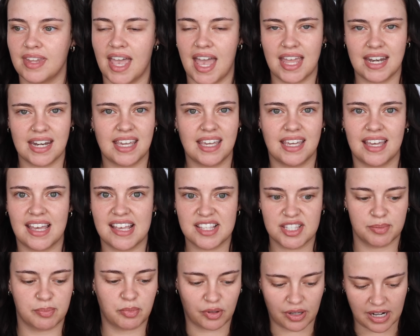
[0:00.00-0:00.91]
any
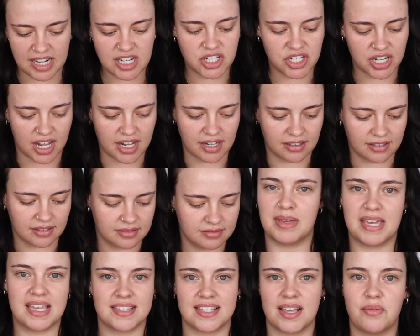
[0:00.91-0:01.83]
inspiration
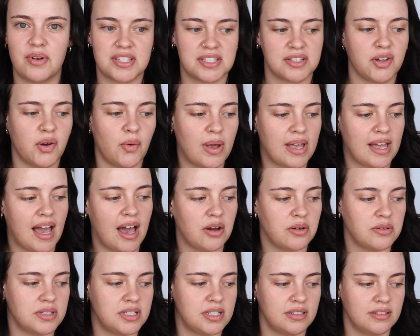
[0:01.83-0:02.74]
because I wasn't going
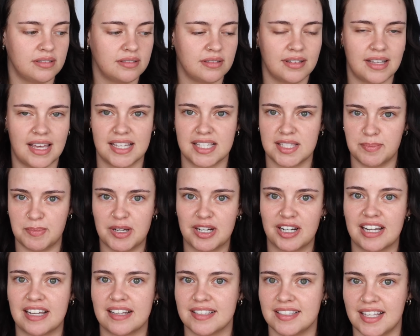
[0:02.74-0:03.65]
out
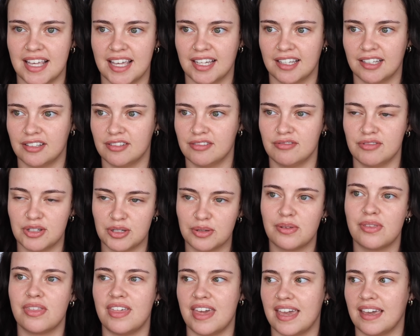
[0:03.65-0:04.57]
experiencing
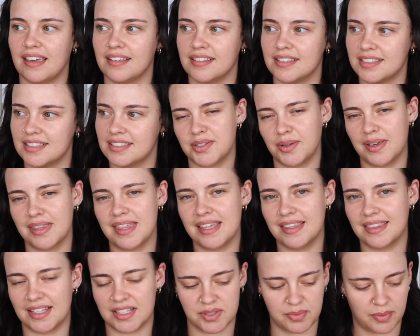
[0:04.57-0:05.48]
new things. So I
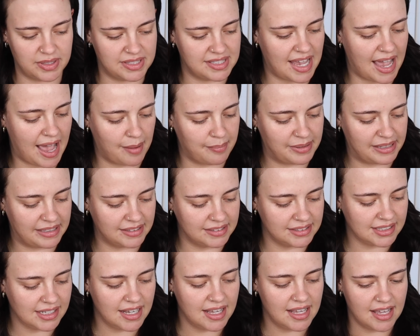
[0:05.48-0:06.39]
think that's what's
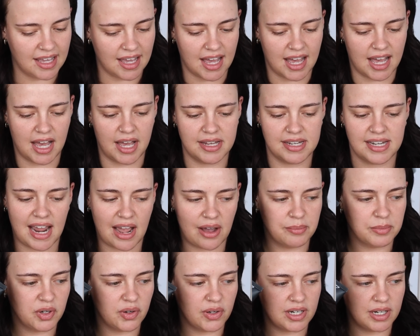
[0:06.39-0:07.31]
happened. Uh, now
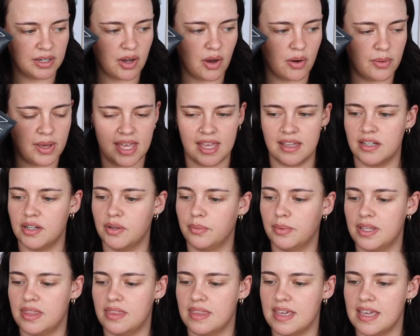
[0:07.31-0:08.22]
I'm going to go in
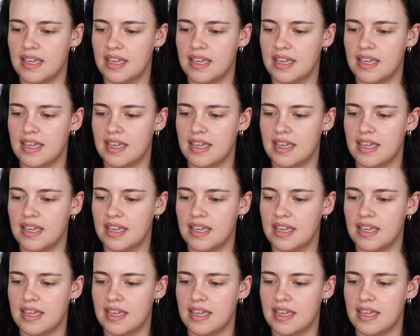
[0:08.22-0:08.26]
with